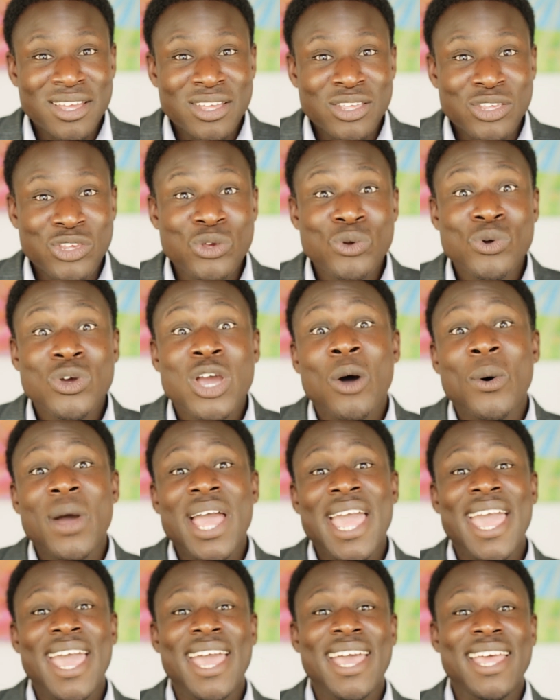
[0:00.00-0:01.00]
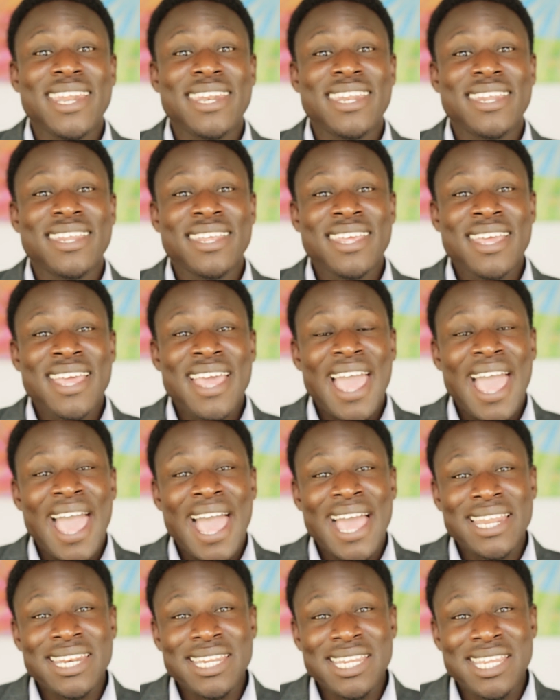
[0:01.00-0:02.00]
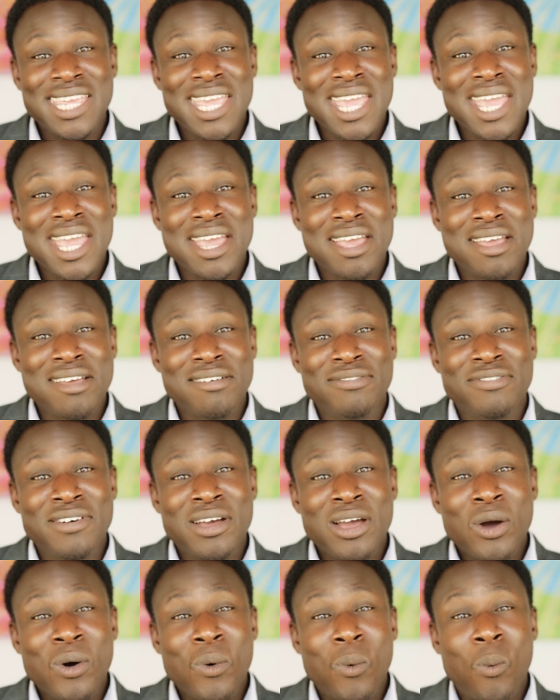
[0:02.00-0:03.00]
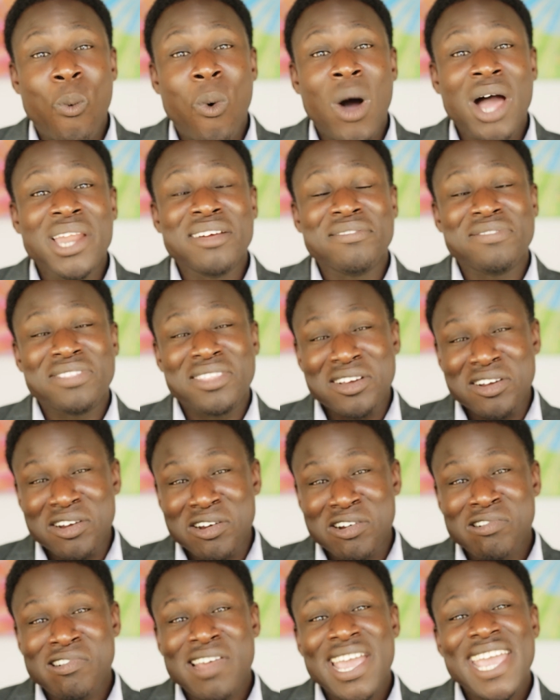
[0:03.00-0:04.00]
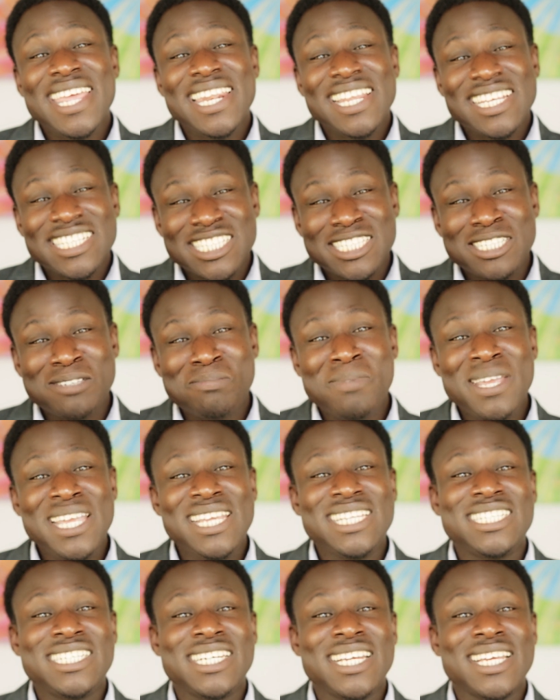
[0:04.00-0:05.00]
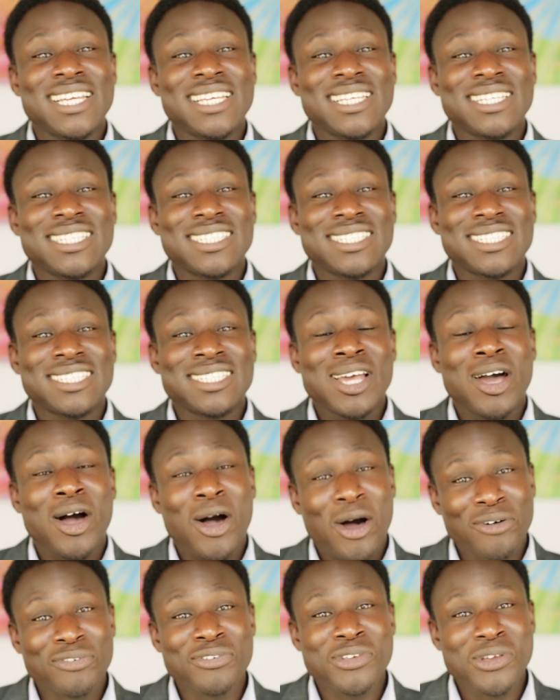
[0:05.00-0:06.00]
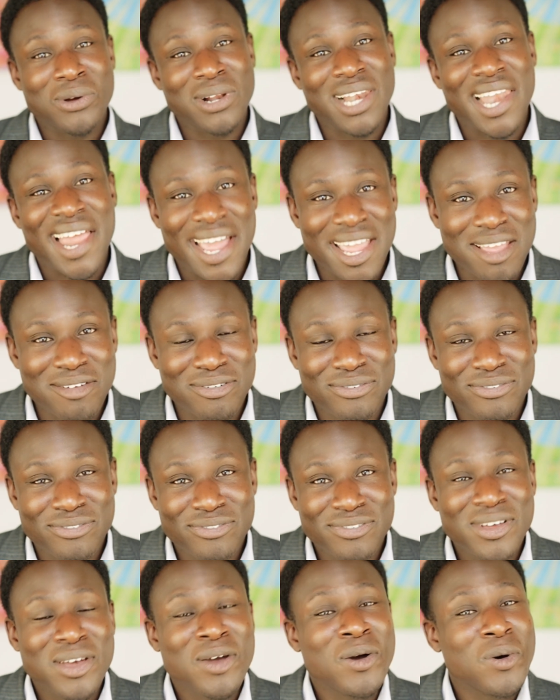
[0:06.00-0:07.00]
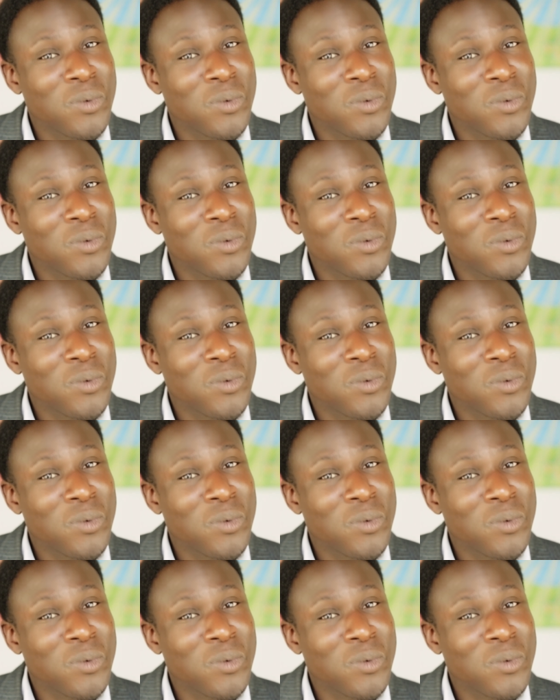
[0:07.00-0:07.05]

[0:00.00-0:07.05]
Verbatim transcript: You go ahead and give one of the greatest speeches of your life.